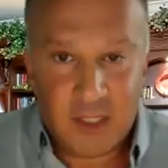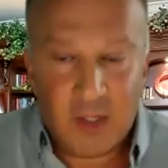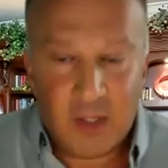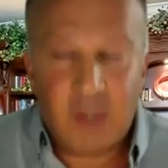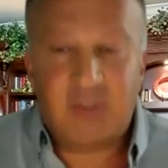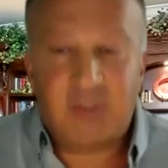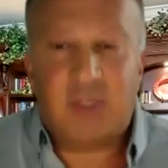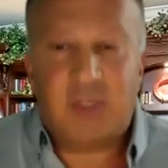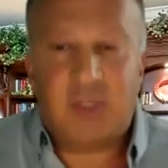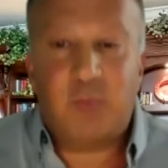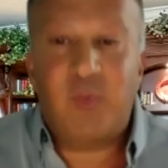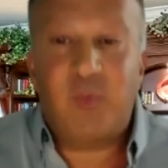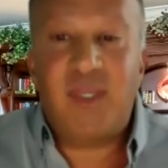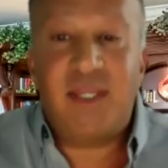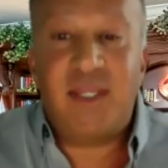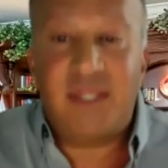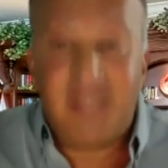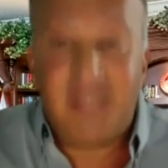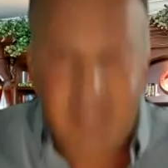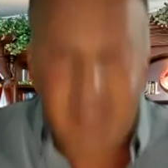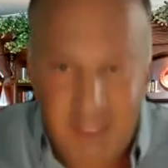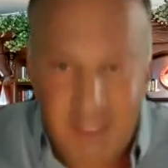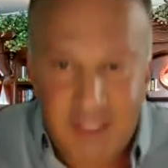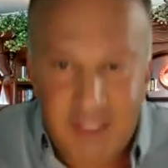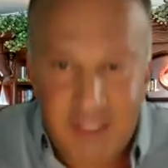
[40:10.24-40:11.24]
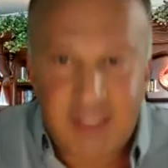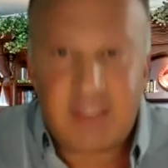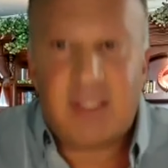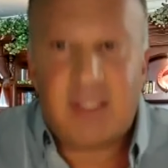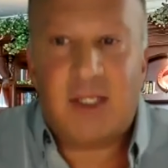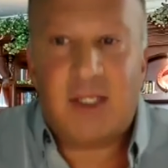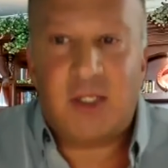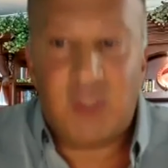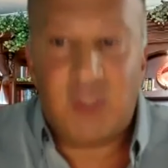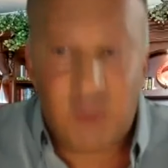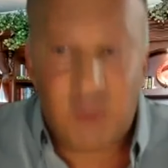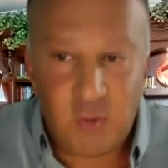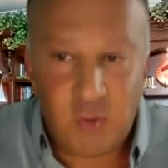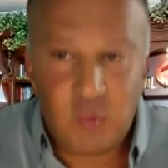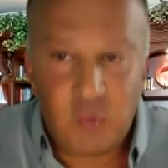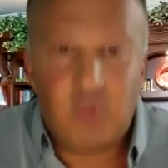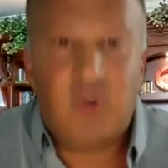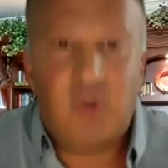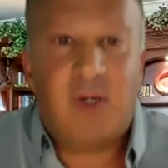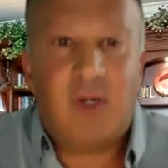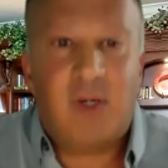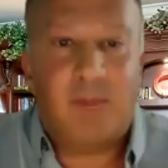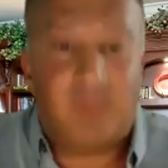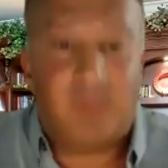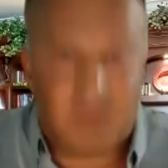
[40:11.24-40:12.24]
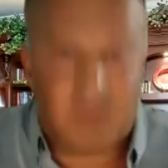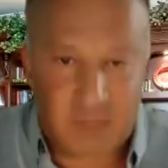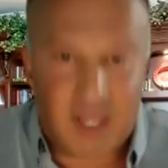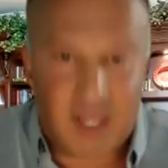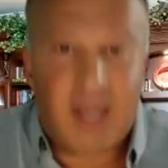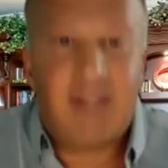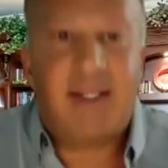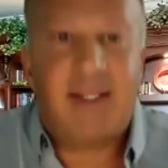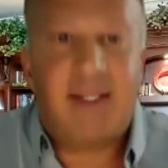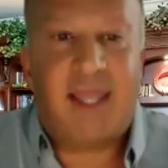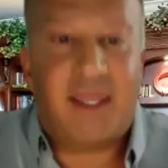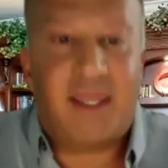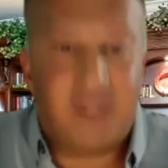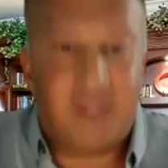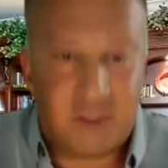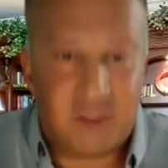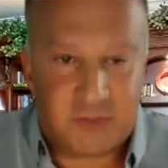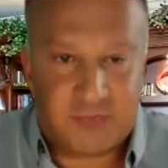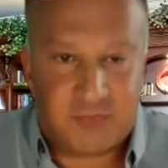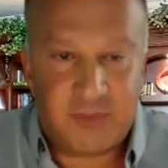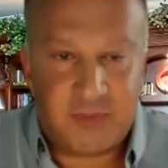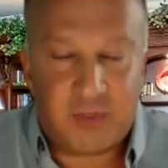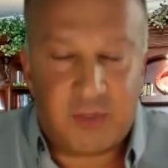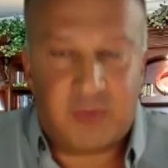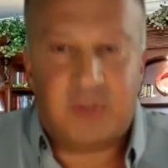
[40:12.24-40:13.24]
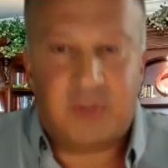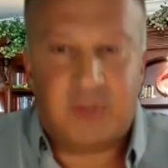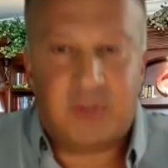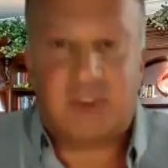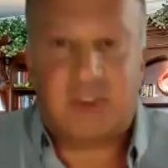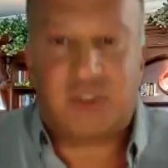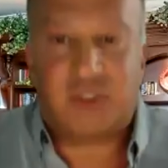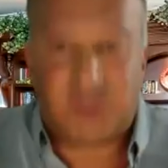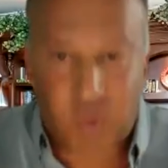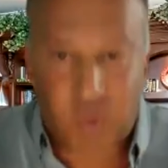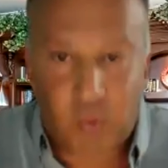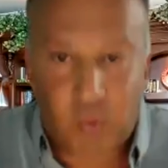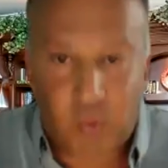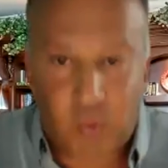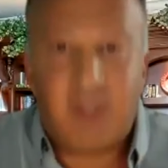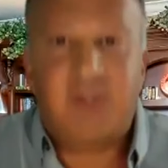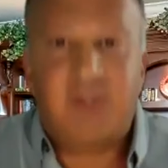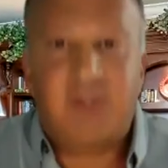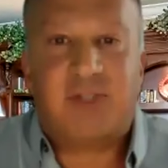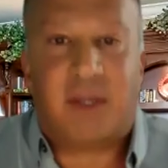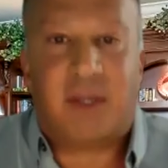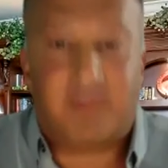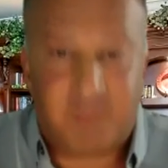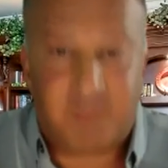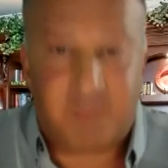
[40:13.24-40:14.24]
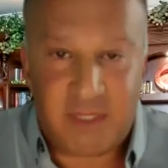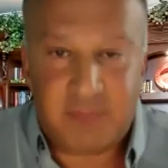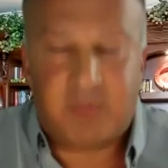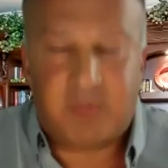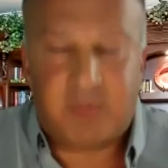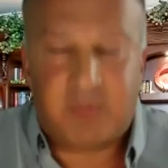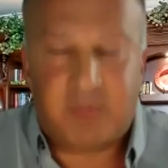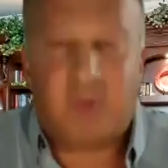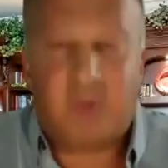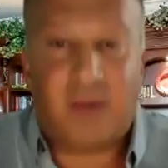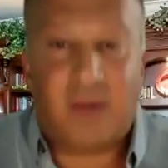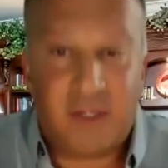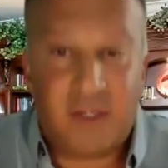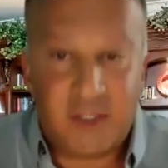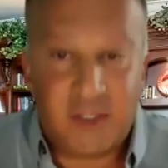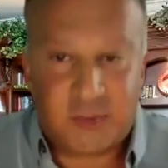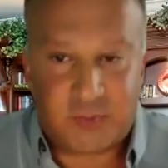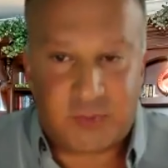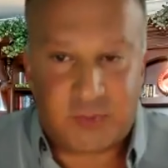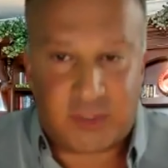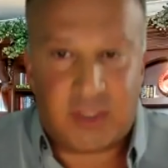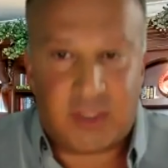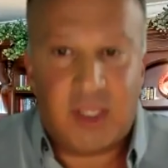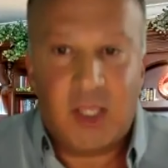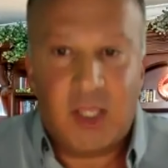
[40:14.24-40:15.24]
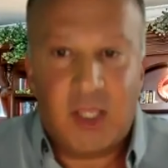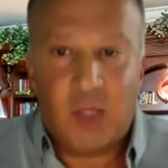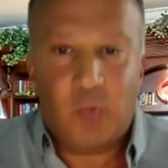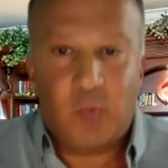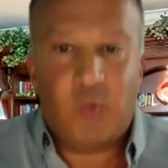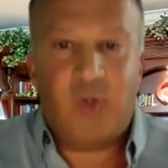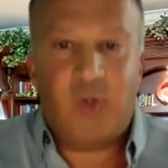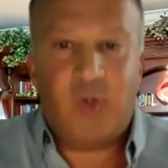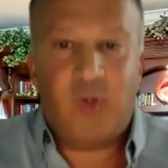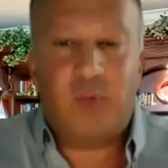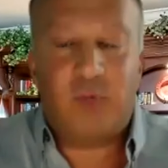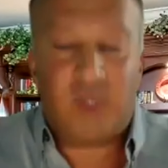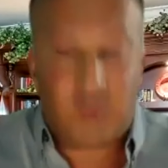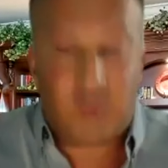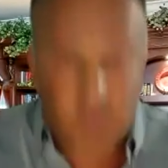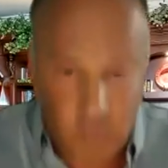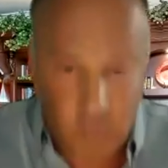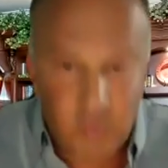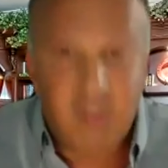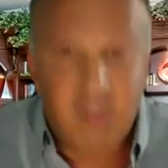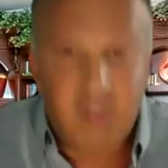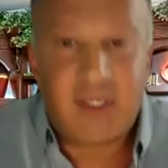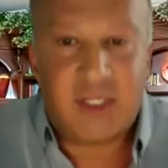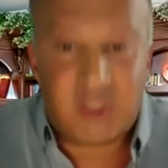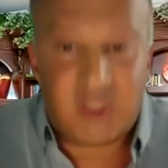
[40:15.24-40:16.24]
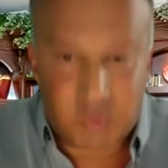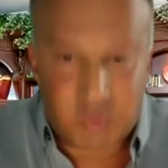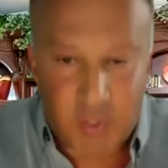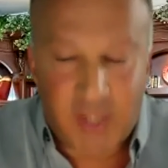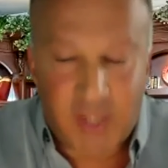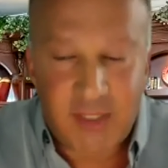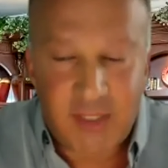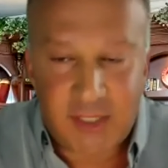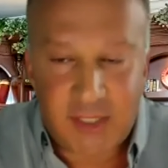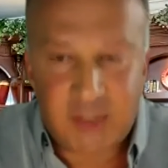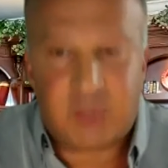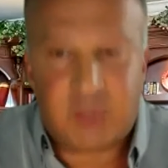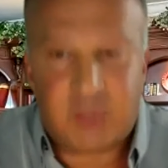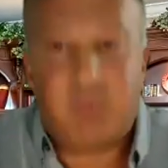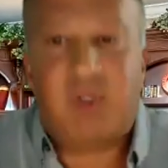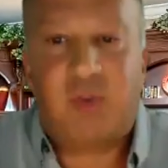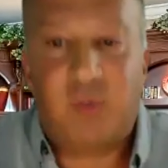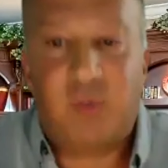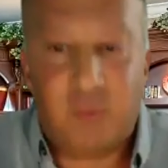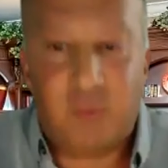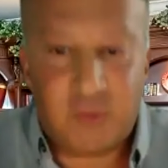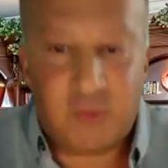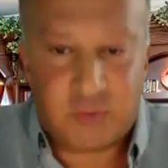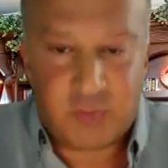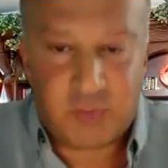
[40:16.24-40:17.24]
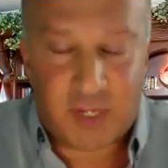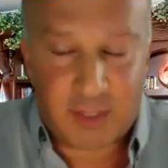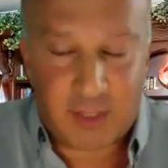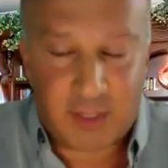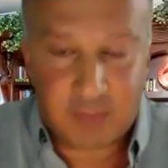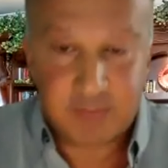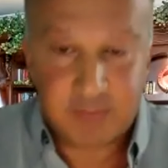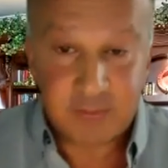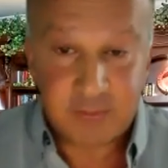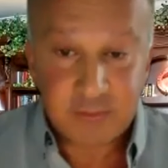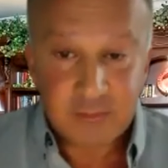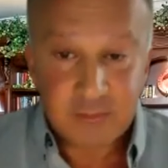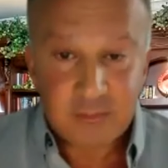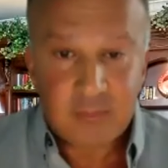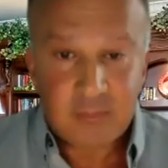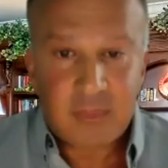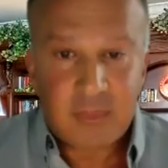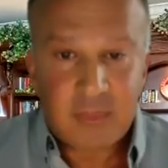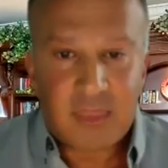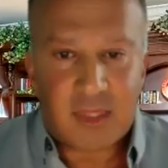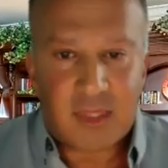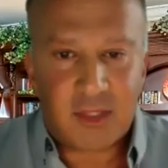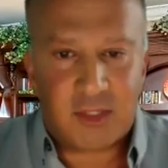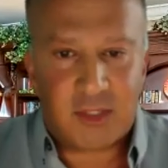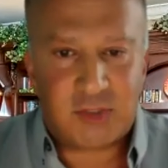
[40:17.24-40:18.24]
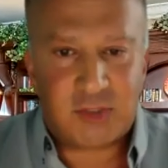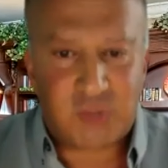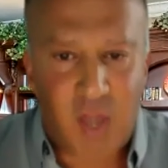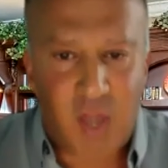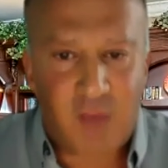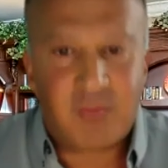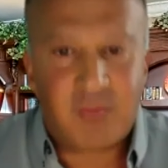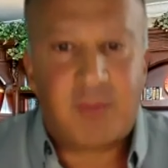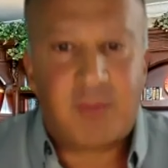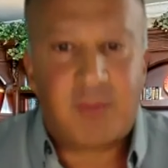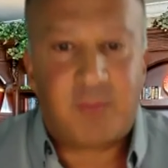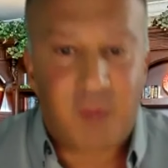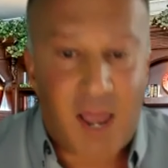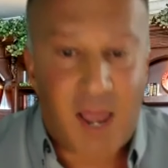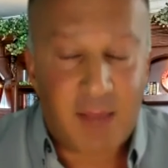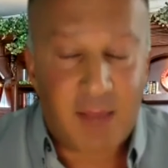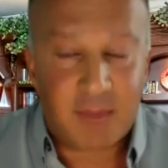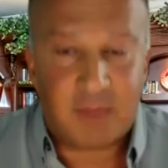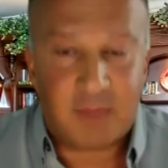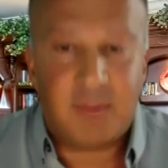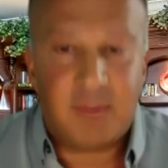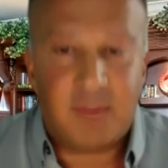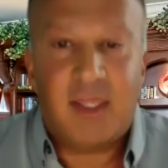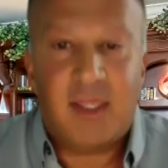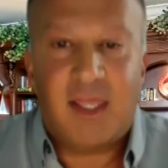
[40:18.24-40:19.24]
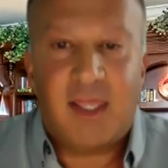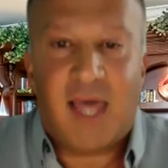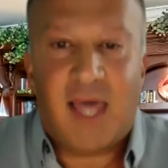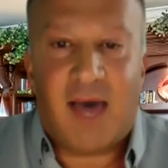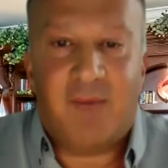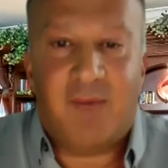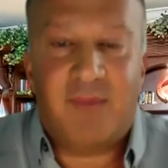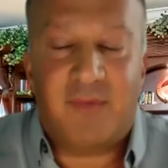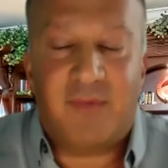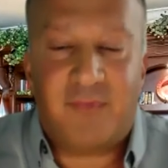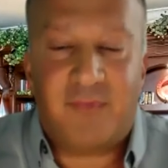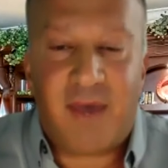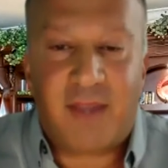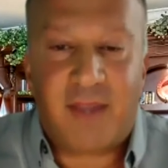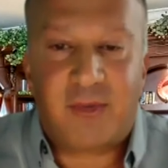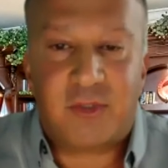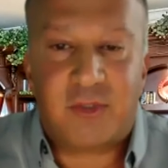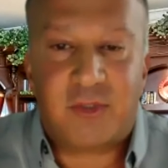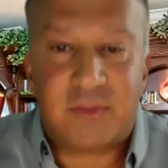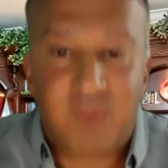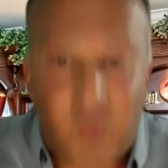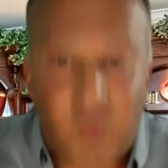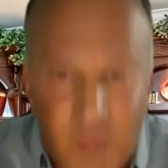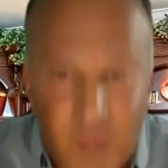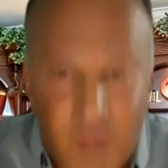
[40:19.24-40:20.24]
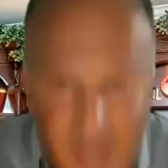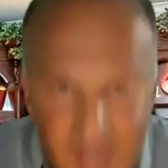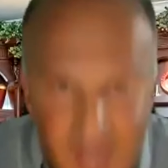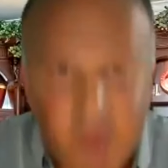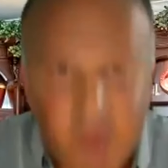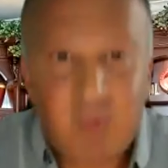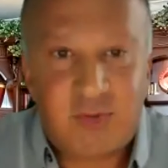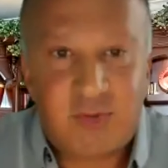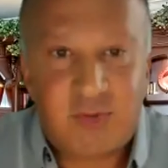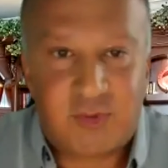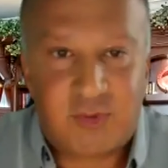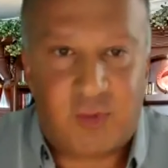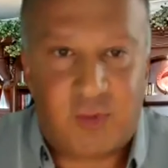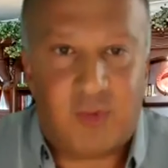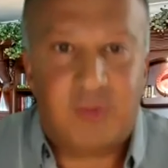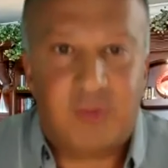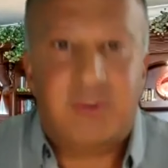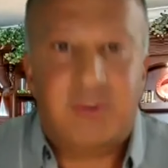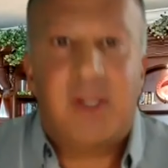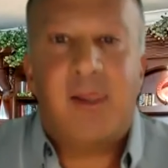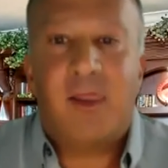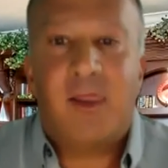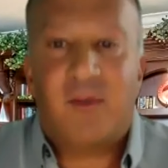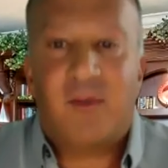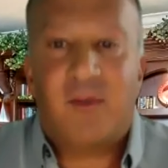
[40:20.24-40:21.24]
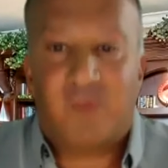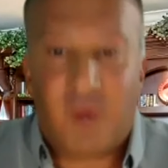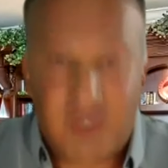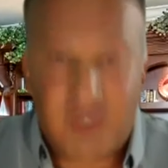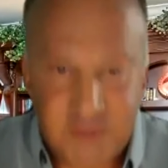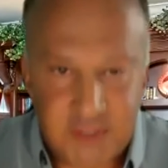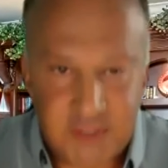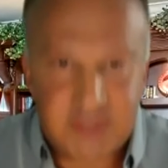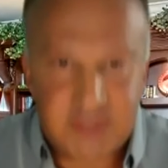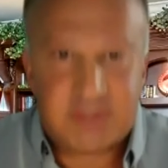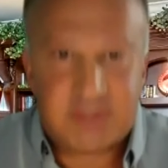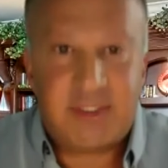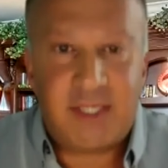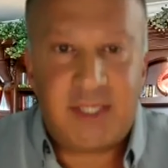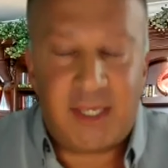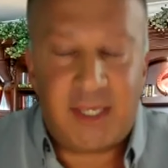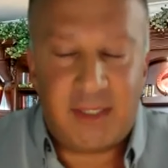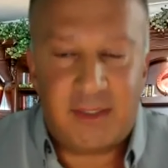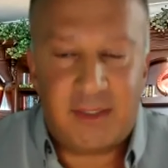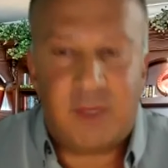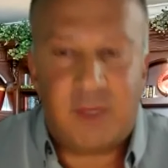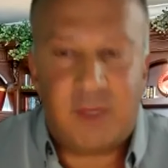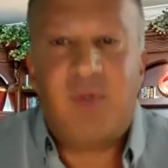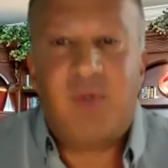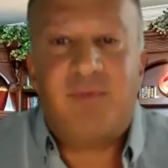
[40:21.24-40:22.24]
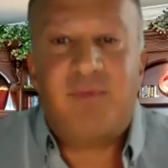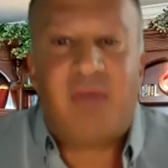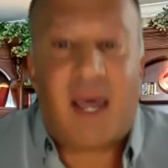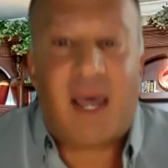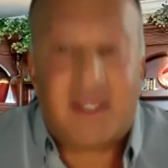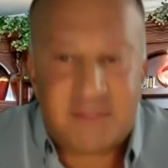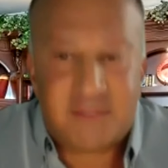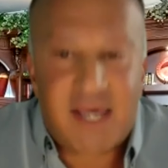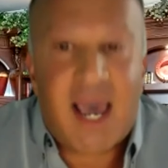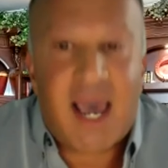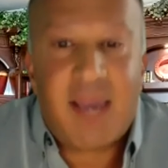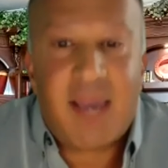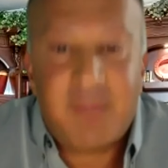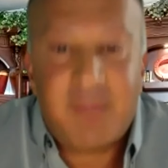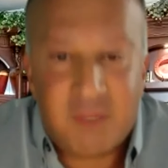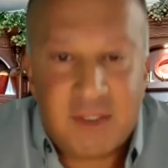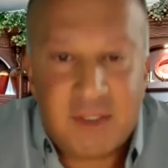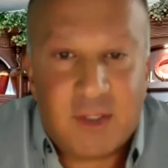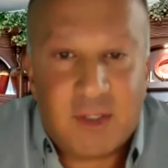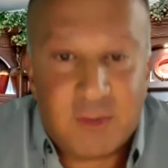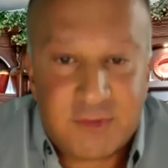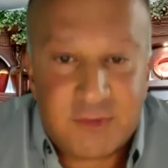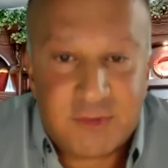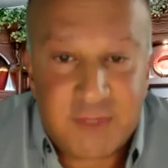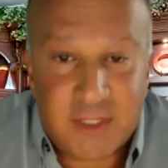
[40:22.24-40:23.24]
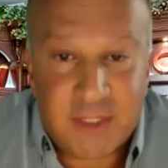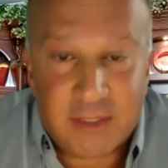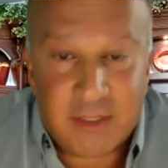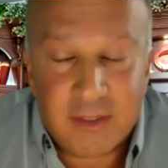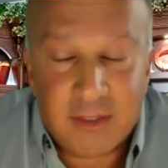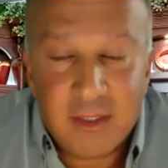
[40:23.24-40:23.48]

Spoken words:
We need new blood in this field. There's a shortage of people in our industry. We're recruiting and training to recruit and train to solve the problem of the fact there's more households for us to see than we've got time to go see.